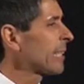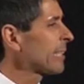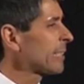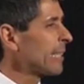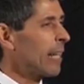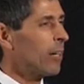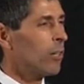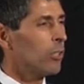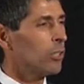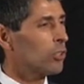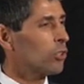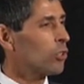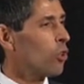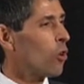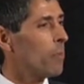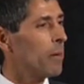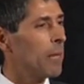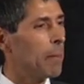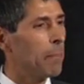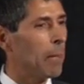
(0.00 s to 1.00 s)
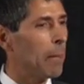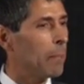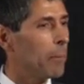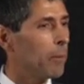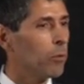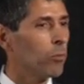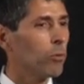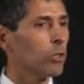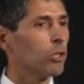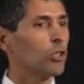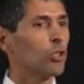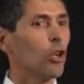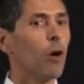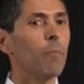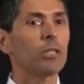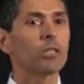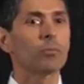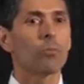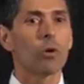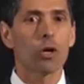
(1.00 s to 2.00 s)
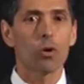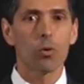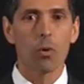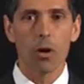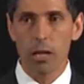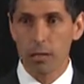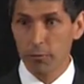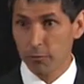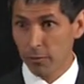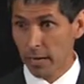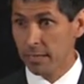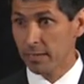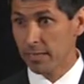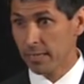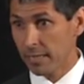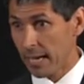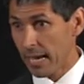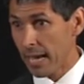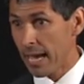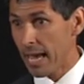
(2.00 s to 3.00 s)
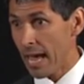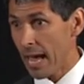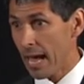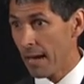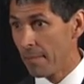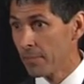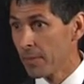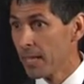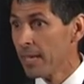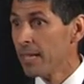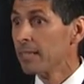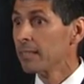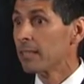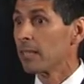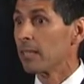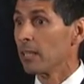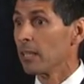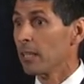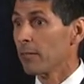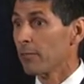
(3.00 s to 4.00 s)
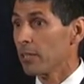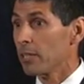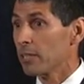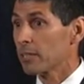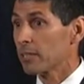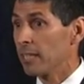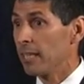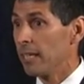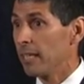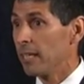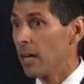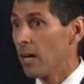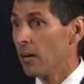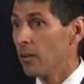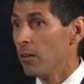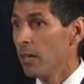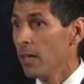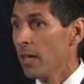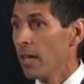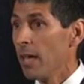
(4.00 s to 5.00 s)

because I heard so many people who were so much more qualified than I am to deliver this keynote,